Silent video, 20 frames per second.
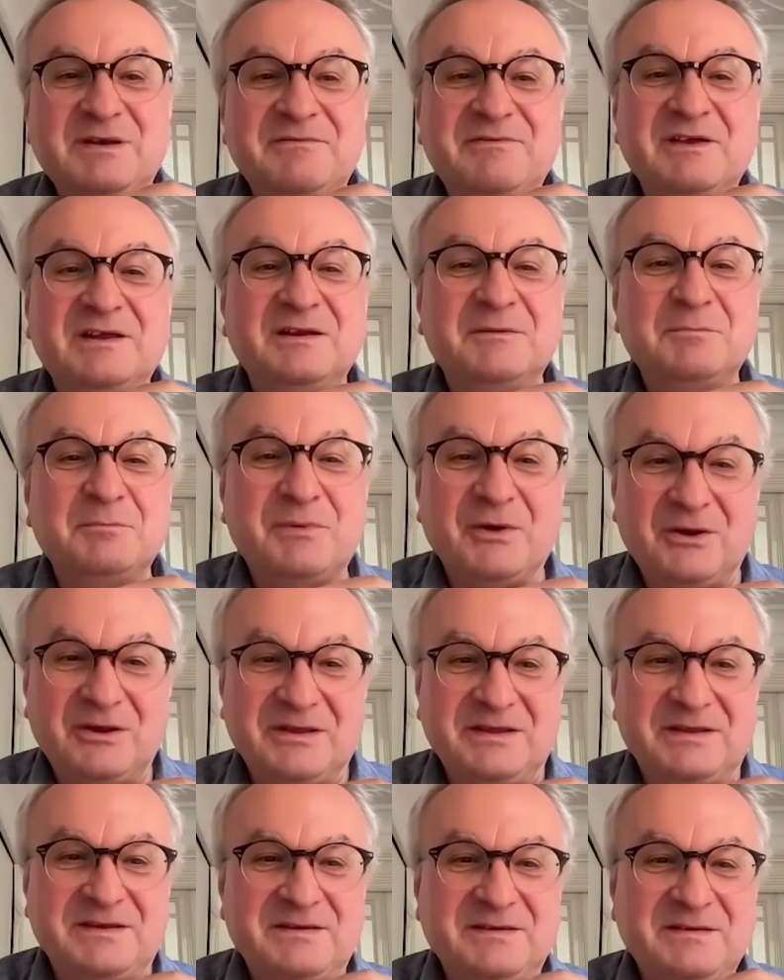living in
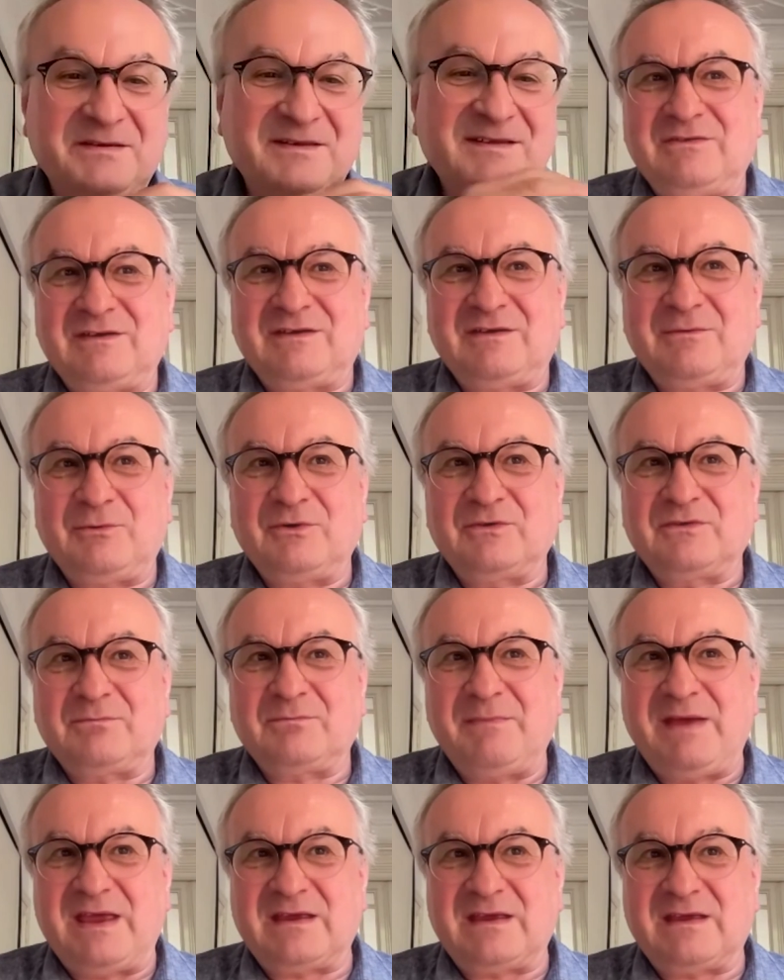Berlin. I was
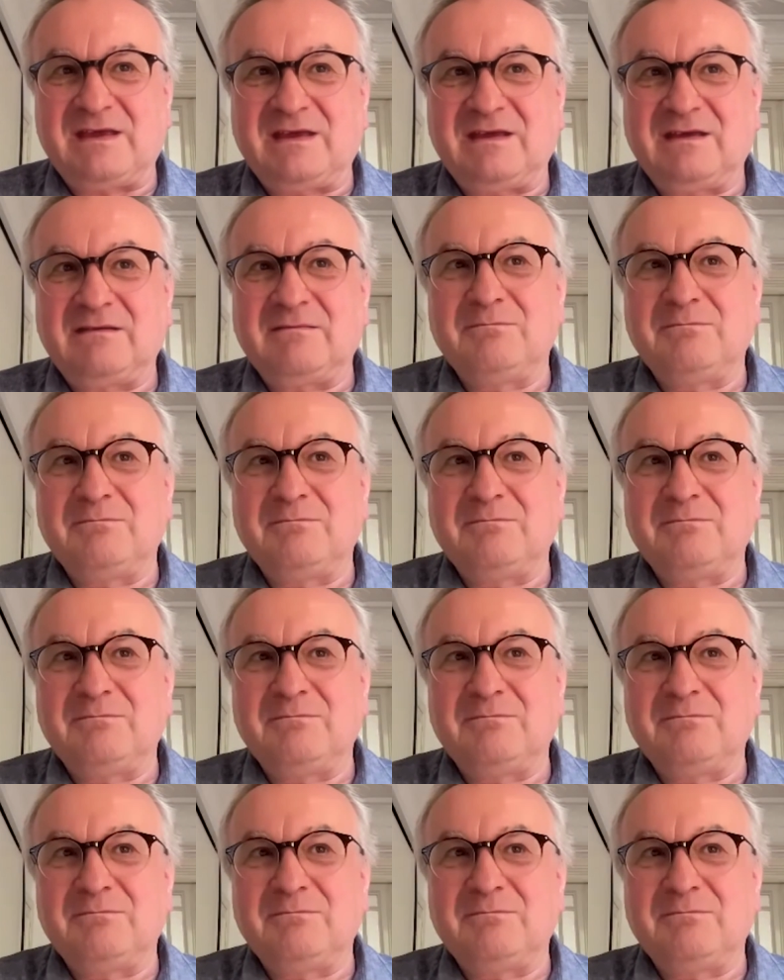making